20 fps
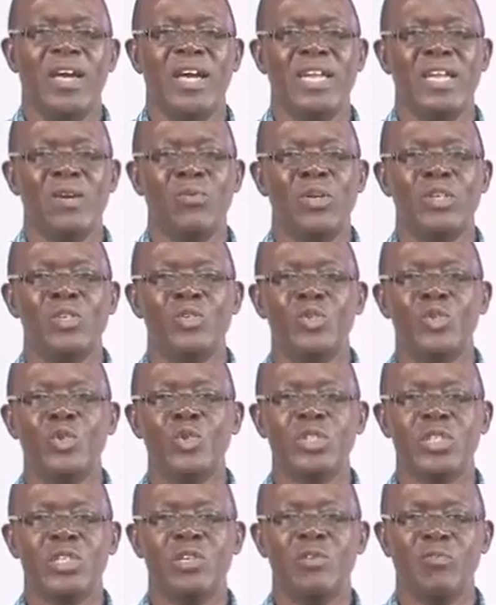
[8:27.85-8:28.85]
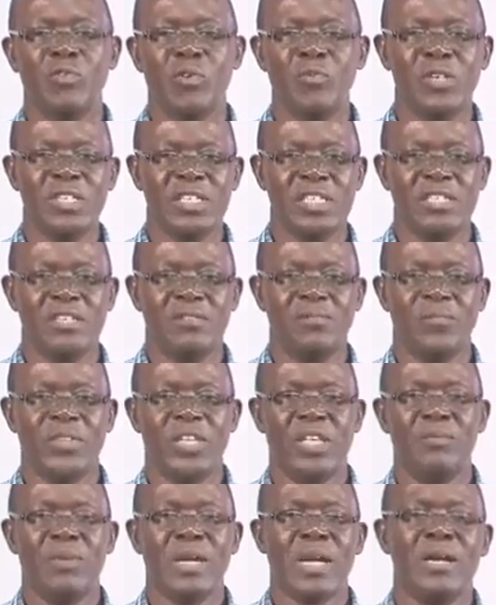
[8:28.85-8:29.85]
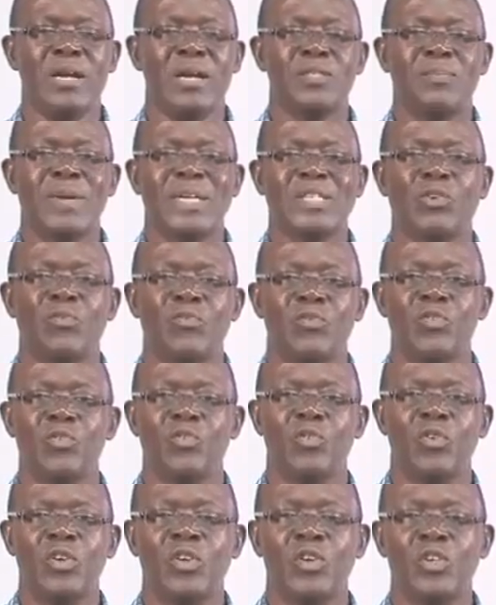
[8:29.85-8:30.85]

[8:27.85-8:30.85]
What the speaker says: And then when you use information, it becomes part of you.